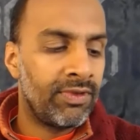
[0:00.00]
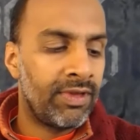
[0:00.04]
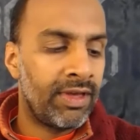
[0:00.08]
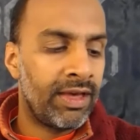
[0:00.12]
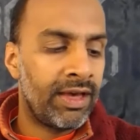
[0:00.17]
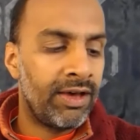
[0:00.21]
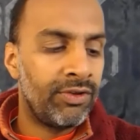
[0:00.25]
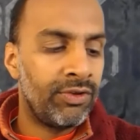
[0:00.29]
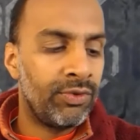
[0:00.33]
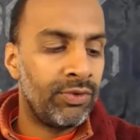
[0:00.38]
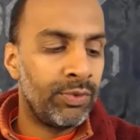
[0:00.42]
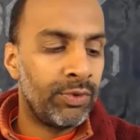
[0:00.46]

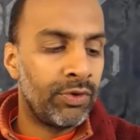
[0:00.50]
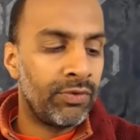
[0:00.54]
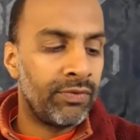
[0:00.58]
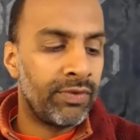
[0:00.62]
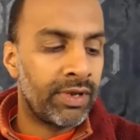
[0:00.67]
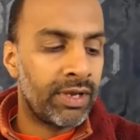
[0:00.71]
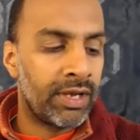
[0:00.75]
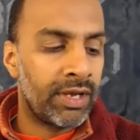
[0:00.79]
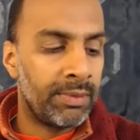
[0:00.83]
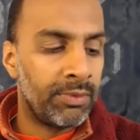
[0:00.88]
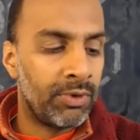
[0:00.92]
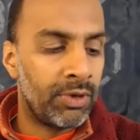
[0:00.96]
How do we
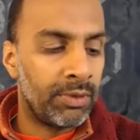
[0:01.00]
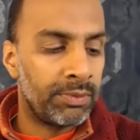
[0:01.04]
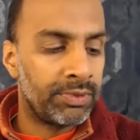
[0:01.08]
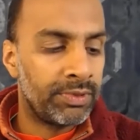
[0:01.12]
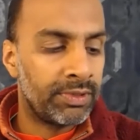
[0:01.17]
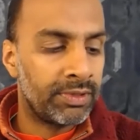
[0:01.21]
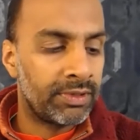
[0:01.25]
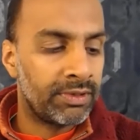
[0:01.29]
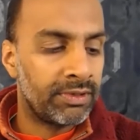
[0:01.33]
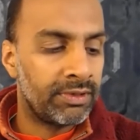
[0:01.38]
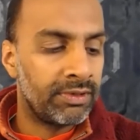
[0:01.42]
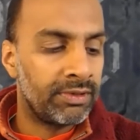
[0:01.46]
overcome
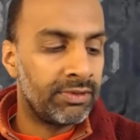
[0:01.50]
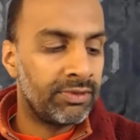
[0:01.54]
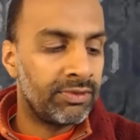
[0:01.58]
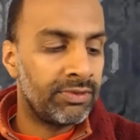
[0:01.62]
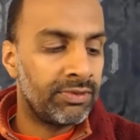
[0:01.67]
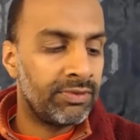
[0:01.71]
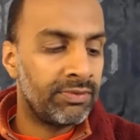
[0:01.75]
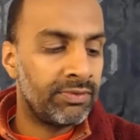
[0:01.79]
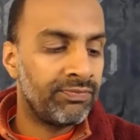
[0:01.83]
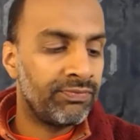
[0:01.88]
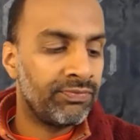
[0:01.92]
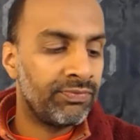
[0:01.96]

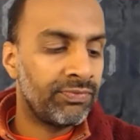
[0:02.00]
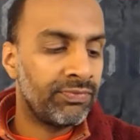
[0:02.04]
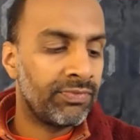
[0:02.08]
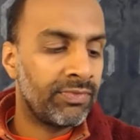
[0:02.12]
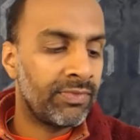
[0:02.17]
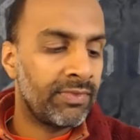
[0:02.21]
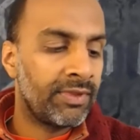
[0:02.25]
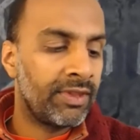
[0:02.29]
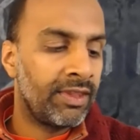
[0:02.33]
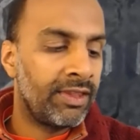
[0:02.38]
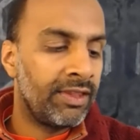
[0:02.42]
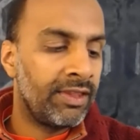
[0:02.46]
obstacles?
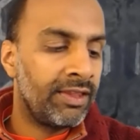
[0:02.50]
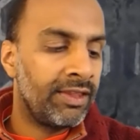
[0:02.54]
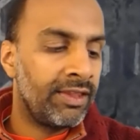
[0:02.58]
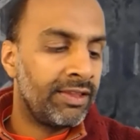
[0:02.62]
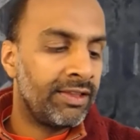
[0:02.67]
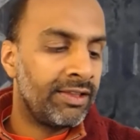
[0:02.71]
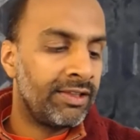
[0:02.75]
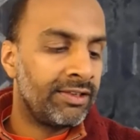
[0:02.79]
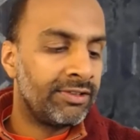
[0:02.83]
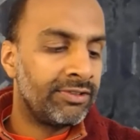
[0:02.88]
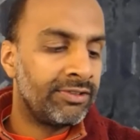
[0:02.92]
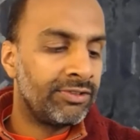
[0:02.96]

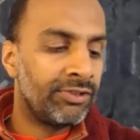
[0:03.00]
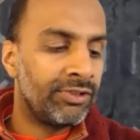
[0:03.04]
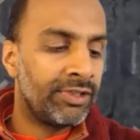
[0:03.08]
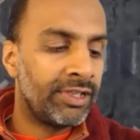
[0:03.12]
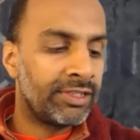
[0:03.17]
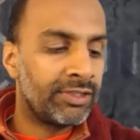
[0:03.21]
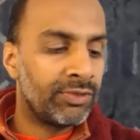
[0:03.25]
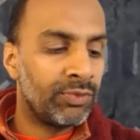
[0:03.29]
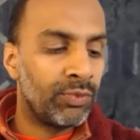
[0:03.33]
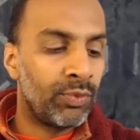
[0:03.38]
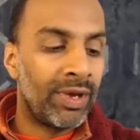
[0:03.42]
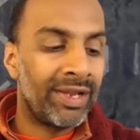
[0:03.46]
So
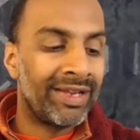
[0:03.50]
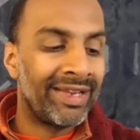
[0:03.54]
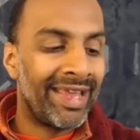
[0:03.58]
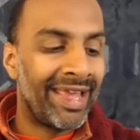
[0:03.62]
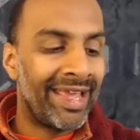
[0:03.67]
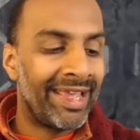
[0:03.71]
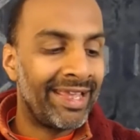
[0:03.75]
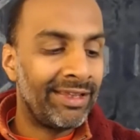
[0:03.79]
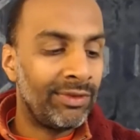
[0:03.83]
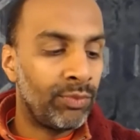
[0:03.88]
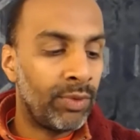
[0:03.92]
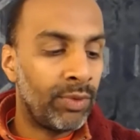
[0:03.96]
that's 1A,